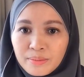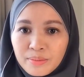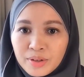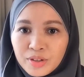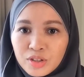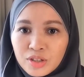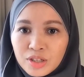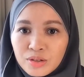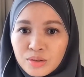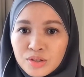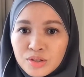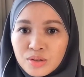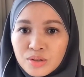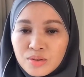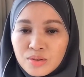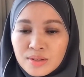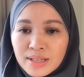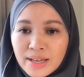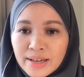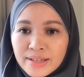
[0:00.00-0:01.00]
But you can also
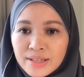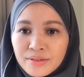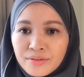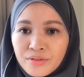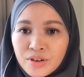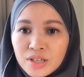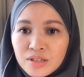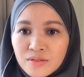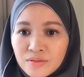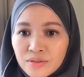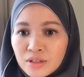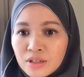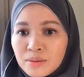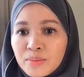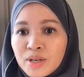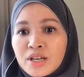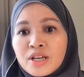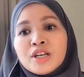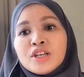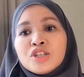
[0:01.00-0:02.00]
use that as a phrasal verb
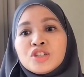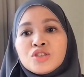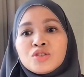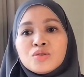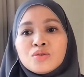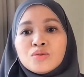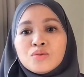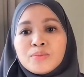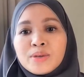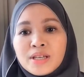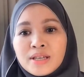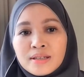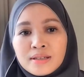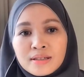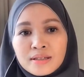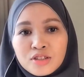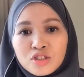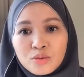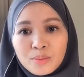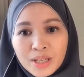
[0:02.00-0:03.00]
to
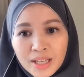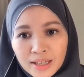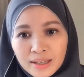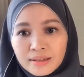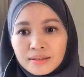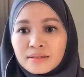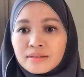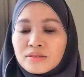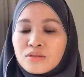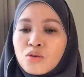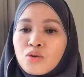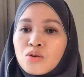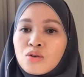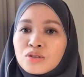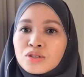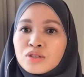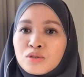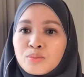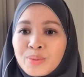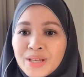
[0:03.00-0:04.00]
mean to begin
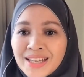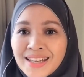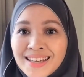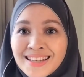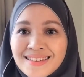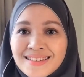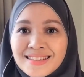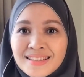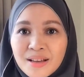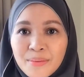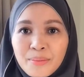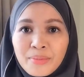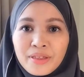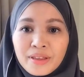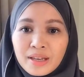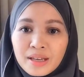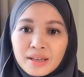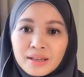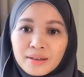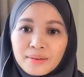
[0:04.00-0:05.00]
or to begin
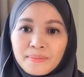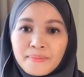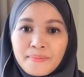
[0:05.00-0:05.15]
something.